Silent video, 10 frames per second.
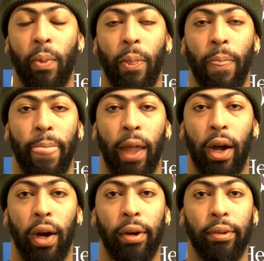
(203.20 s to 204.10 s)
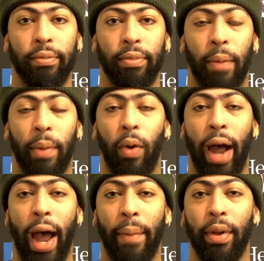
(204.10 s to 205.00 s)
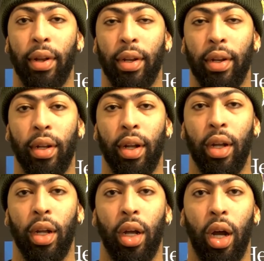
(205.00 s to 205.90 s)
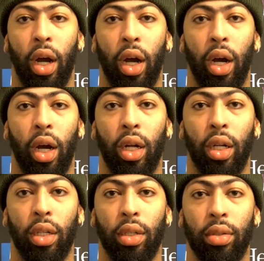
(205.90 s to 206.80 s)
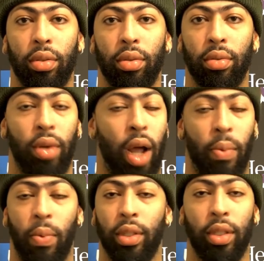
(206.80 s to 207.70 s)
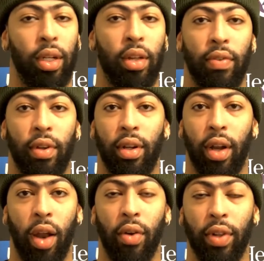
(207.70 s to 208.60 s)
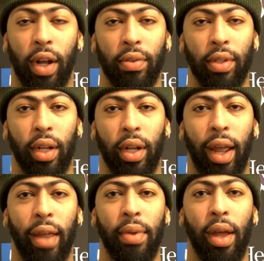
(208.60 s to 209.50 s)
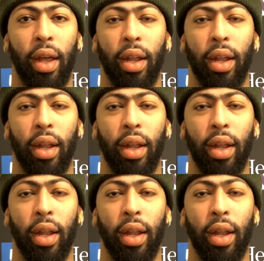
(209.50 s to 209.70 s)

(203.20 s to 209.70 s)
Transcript: About what happened, I don't think I was in the game yet.